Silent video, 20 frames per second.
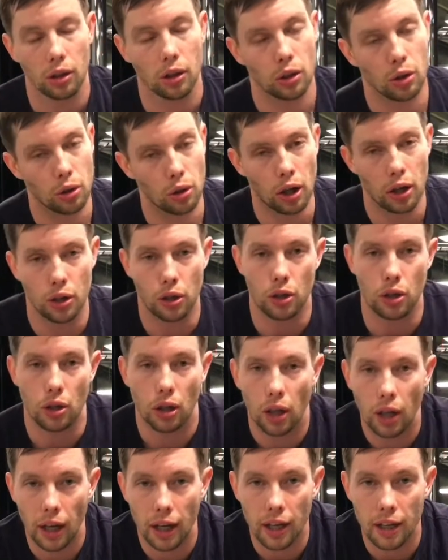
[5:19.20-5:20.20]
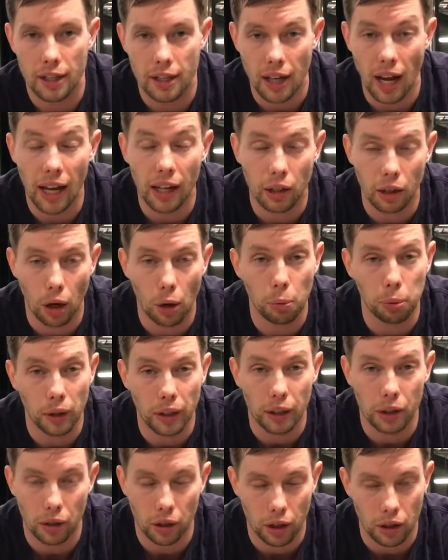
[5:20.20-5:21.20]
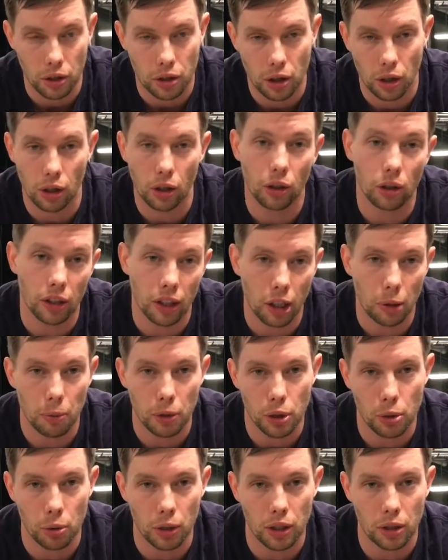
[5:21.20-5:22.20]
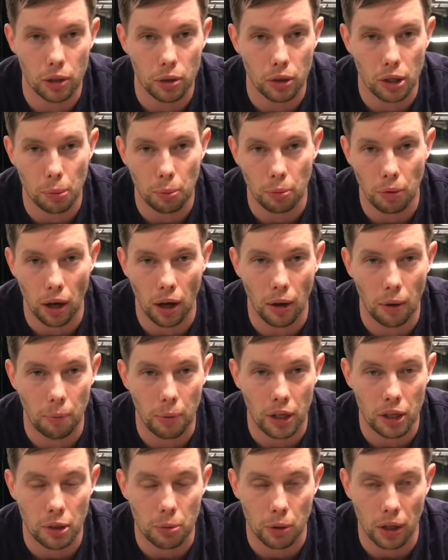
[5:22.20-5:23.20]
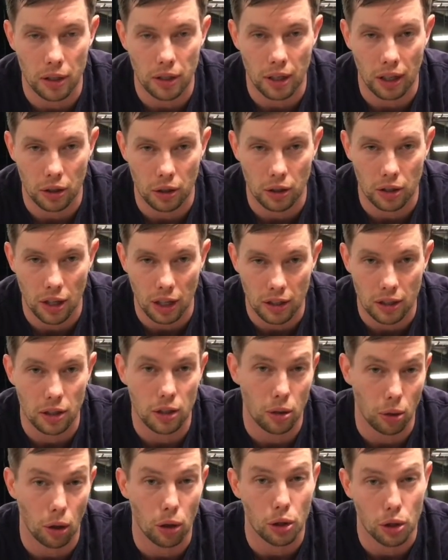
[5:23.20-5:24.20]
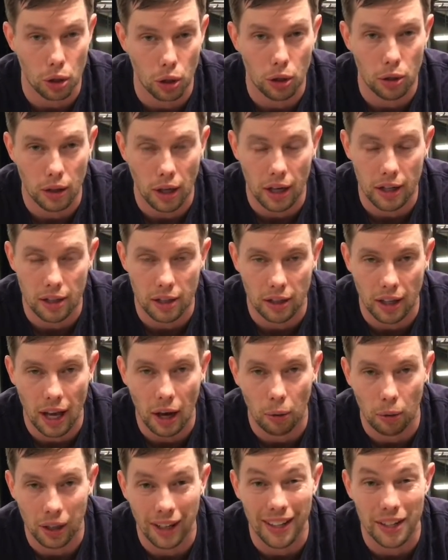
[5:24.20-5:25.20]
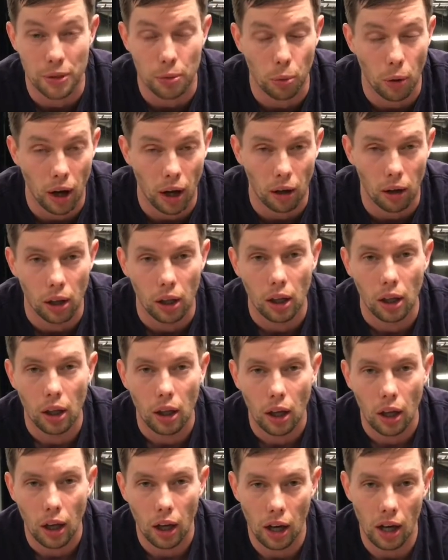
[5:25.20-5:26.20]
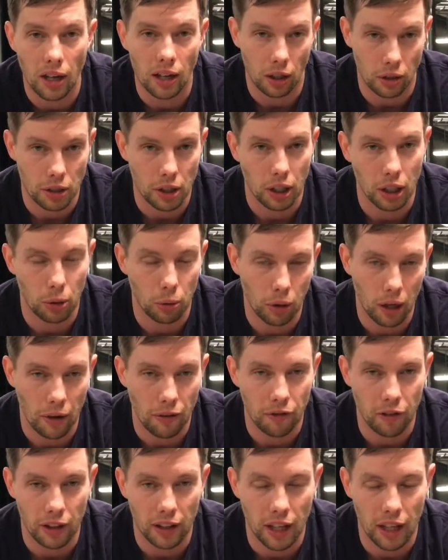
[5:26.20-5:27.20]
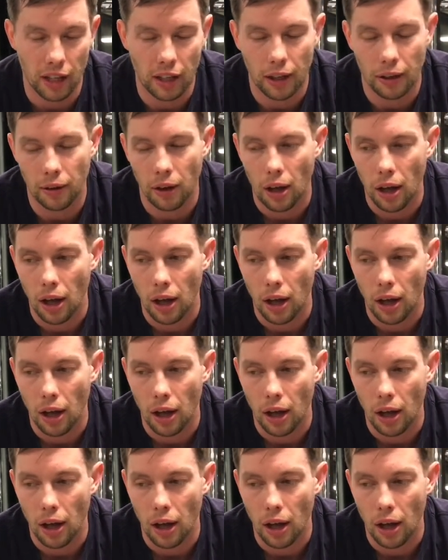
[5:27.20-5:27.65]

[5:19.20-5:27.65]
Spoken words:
crunch, a side oblique crunch earlier between two of the bench press exercises. So I'll show you guys that one as well. And I'll tell you where I fit that in.